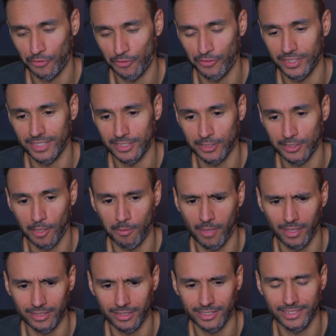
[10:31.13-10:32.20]
just to visit
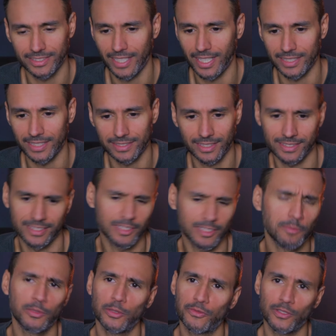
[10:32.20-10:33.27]
some other states,
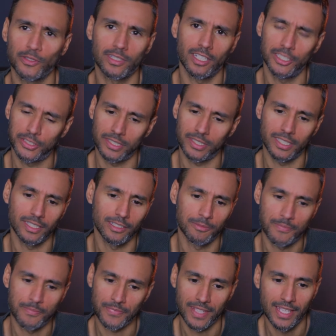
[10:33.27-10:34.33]
because it's a beautiful
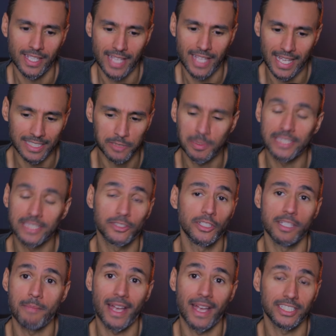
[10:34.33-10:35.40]
country, yo. And it
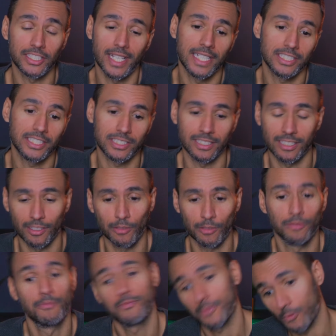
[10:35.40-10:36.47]
speaks to the imagination,
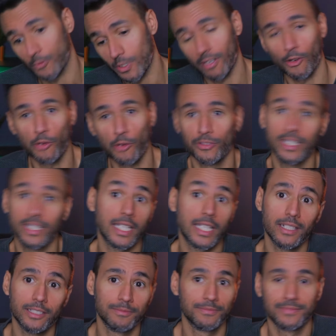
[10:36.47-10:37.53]
you know. We are
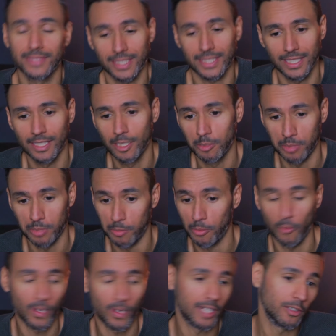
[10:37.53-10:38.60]
over here.
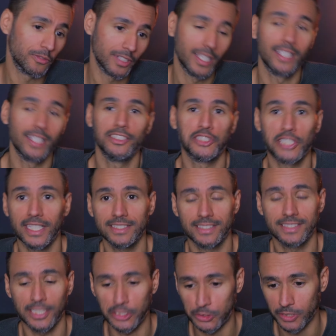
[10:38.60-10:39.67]
People went over there to
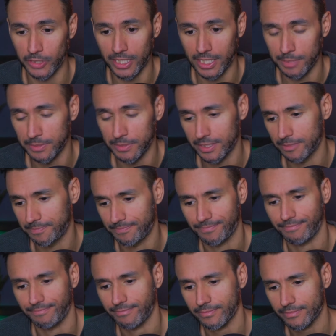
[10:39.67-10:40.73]
chase their
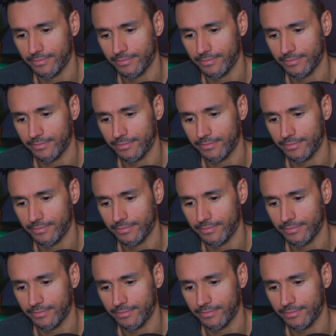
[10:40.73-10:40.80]
dreams.